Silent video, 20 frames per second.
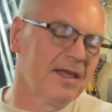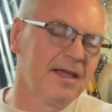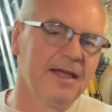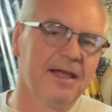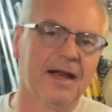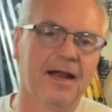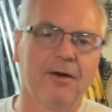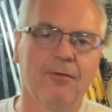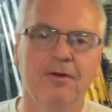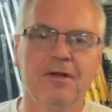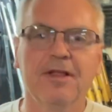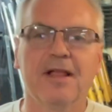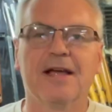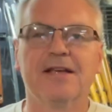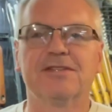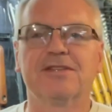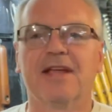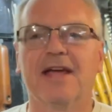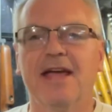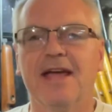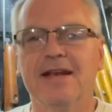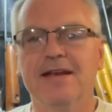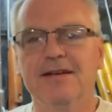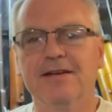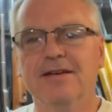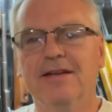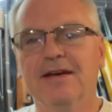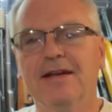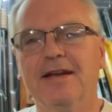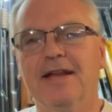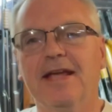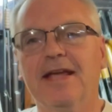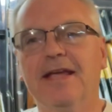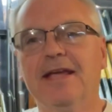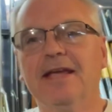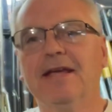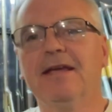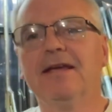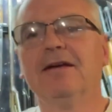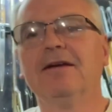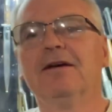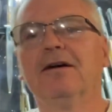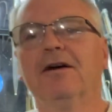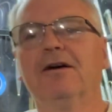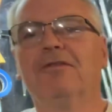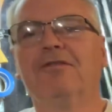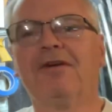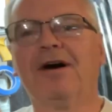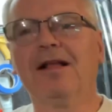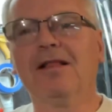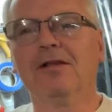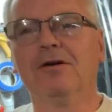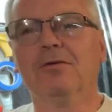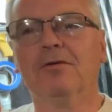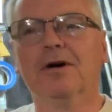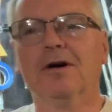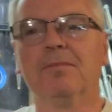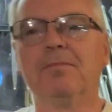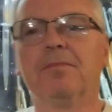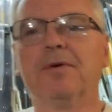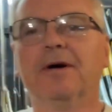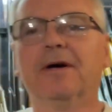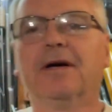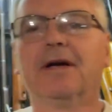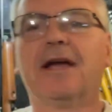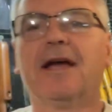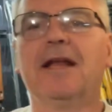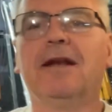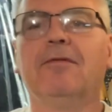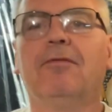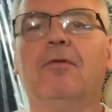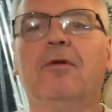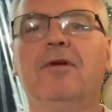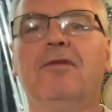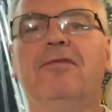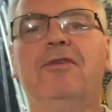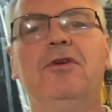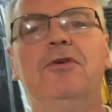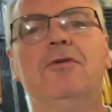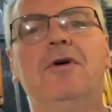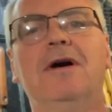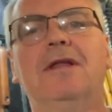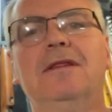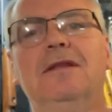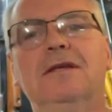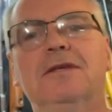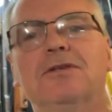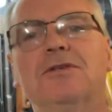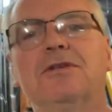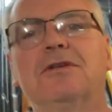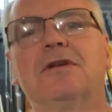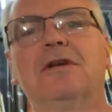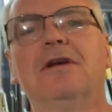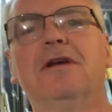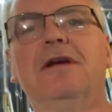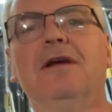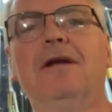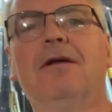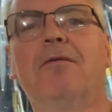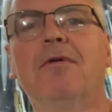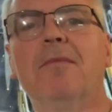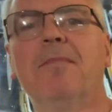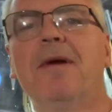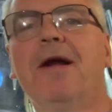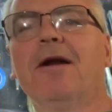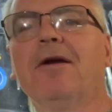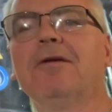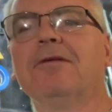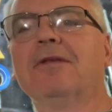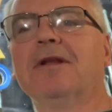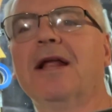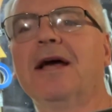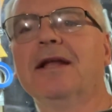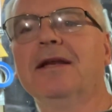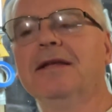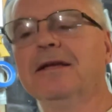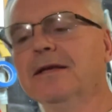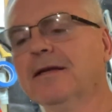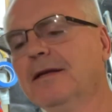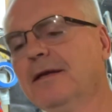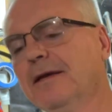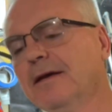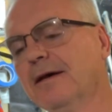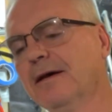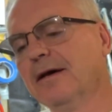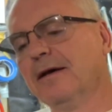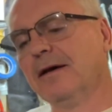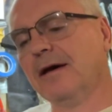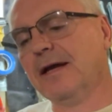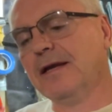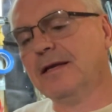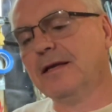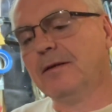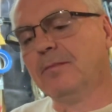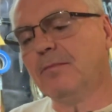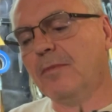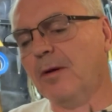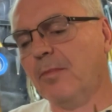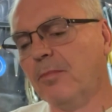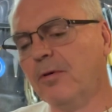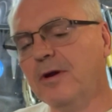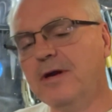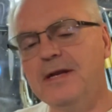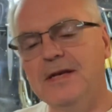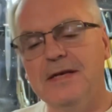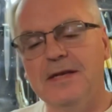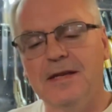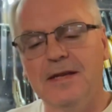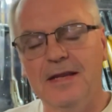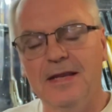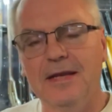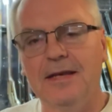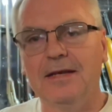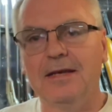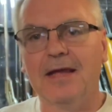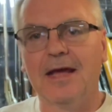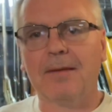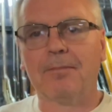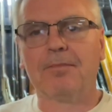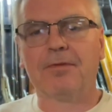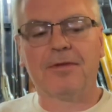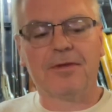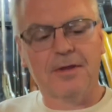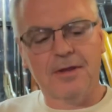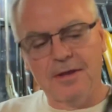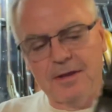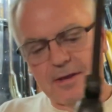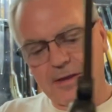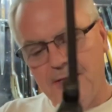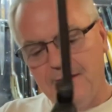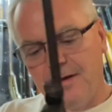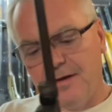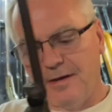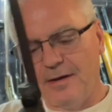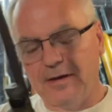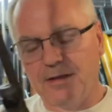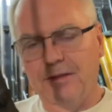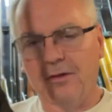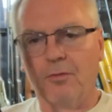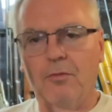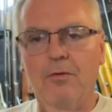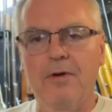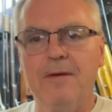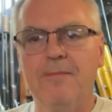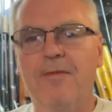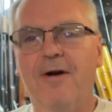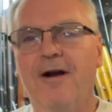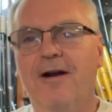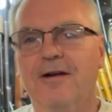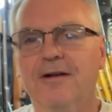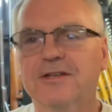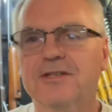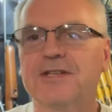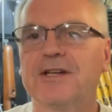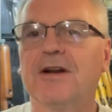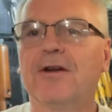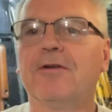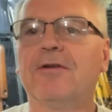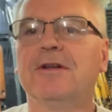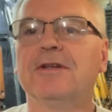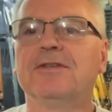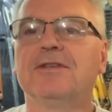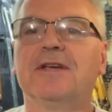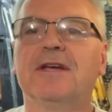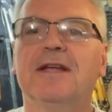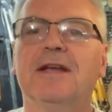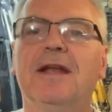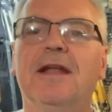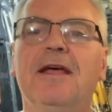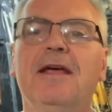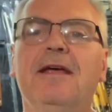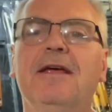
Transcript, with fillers: and I realized I hadn't done a, a follow-up uh, kind of review on this repair that I did. Uh, I did a pretty in-depth uh, three-part series on